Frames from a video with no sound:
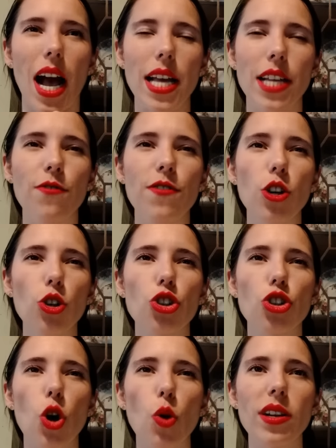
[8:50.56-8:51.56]
it feels
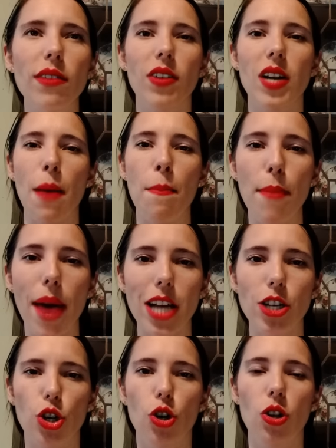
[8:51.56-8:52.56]
so different and
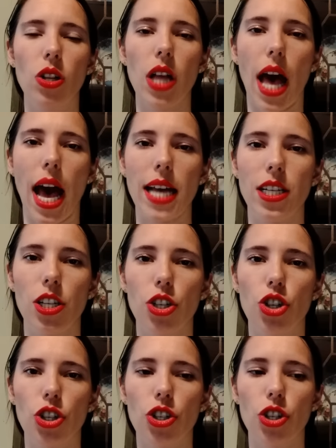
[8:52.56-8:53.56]
magical and
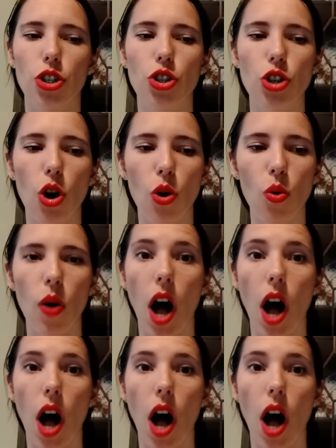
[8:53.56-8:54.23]
just so